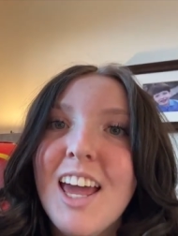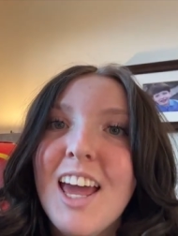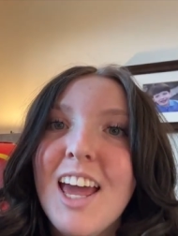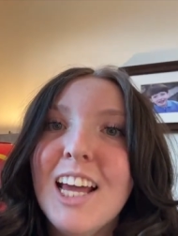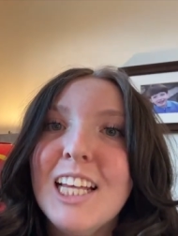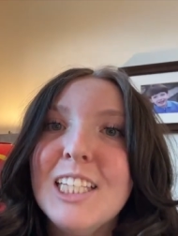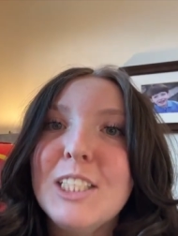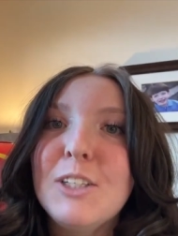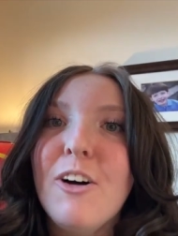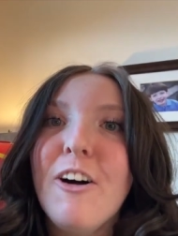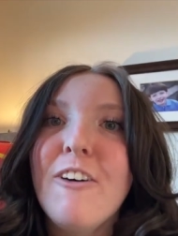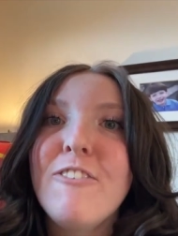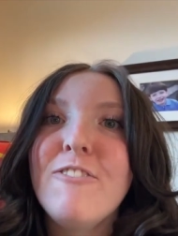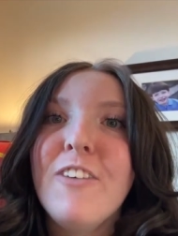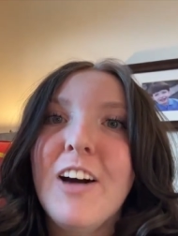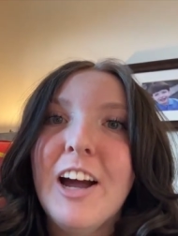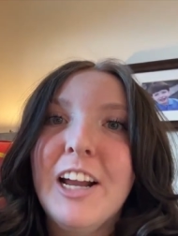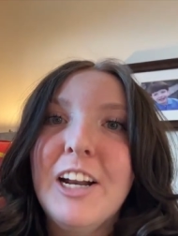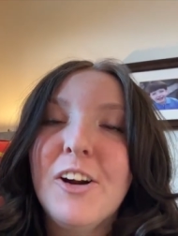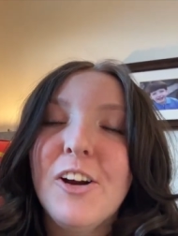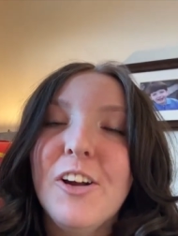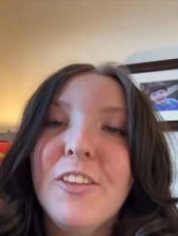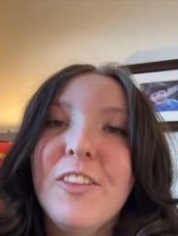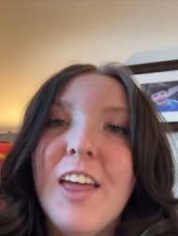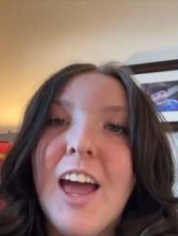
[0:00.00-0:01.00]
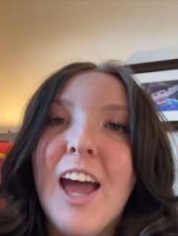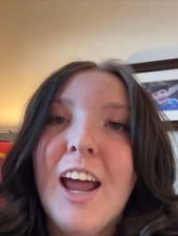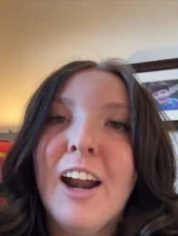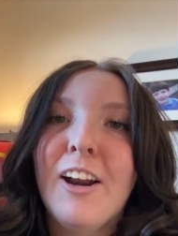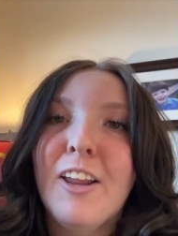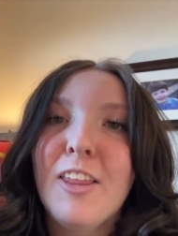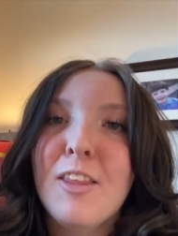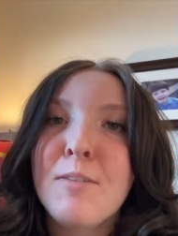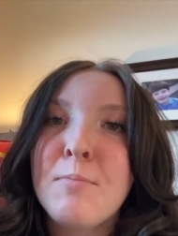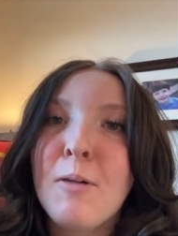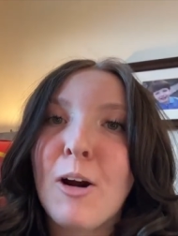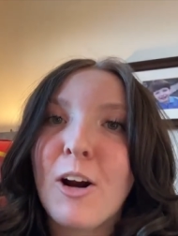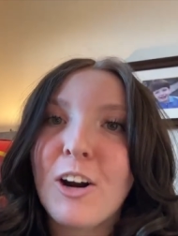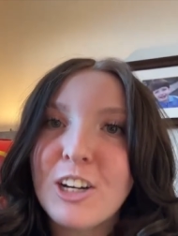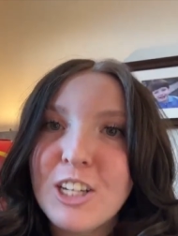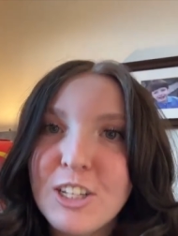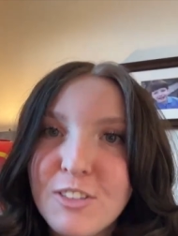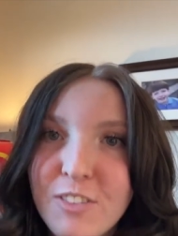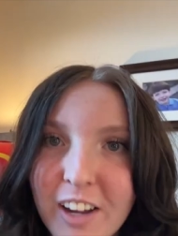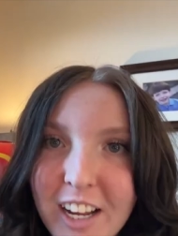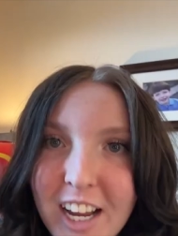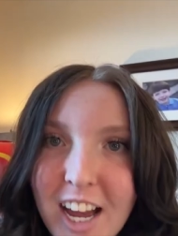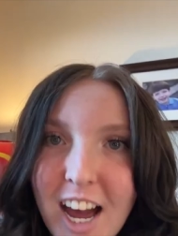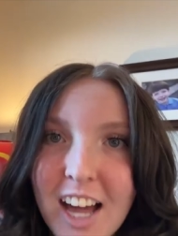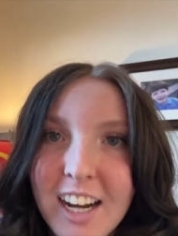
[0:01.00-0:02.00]
So I'll find out at the end of the March if
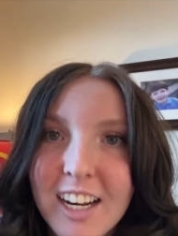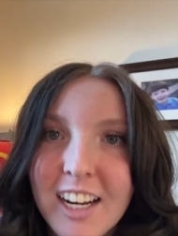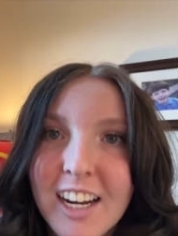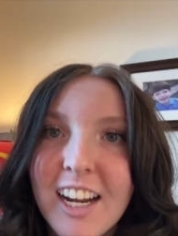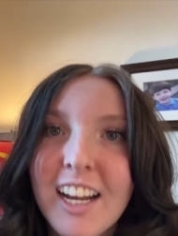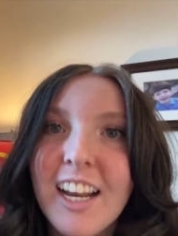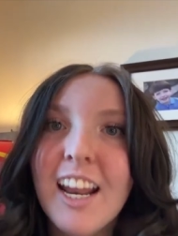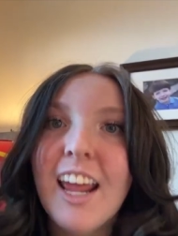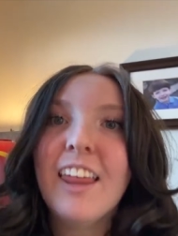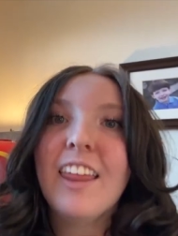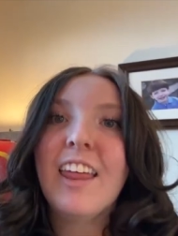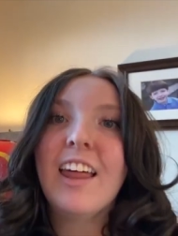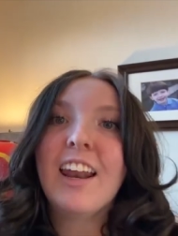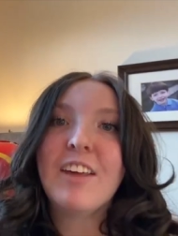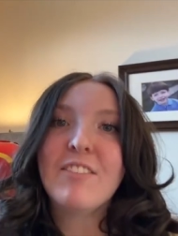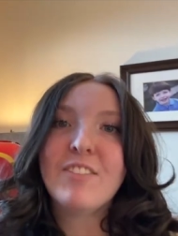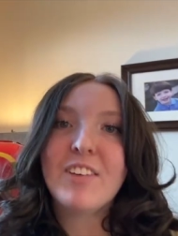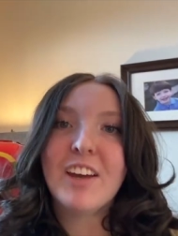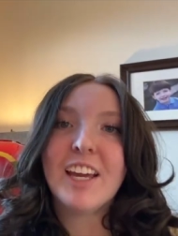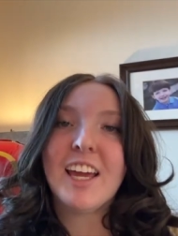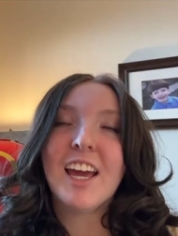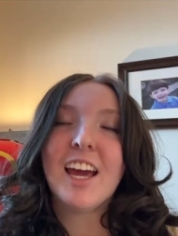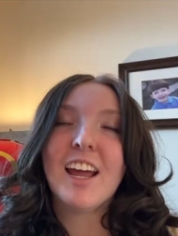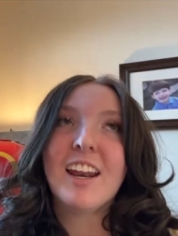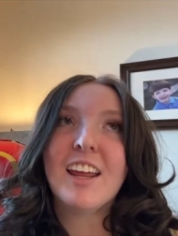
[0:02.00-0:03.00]
I got in, and then if I get